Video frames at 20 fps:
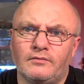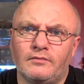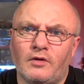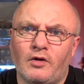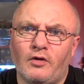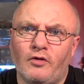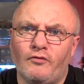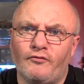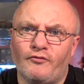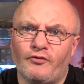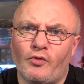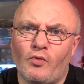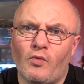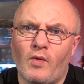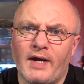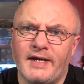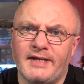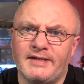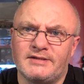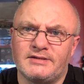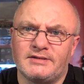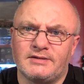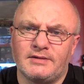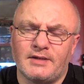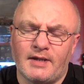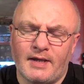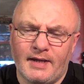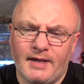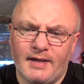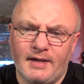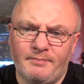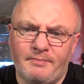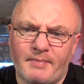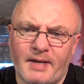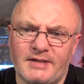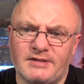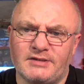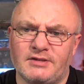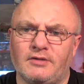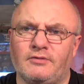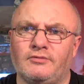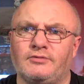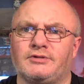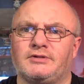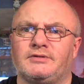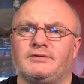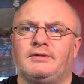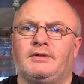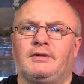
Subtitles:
over a white base coat